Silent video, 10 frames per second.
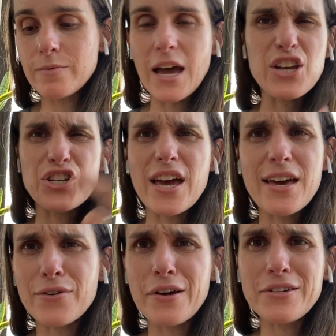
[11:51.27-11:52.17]
Cache,
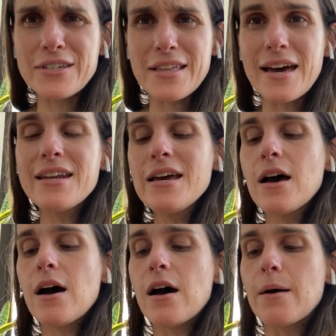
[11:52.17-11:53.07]
I don't know how you say that,
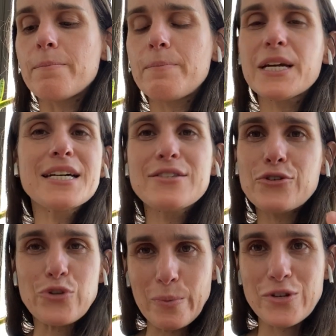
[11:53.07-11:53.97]
because
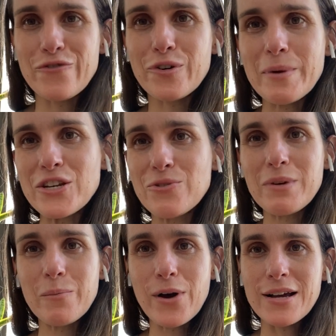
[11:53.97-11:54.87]
there's so much information
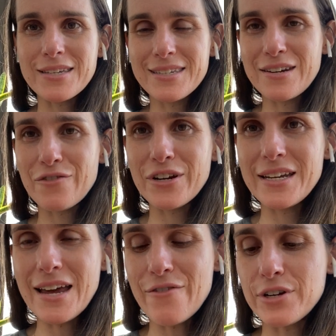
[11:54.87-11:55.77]
being processed
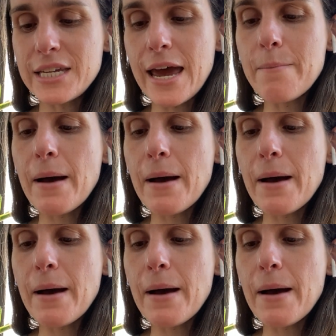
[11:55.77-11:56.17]
every day.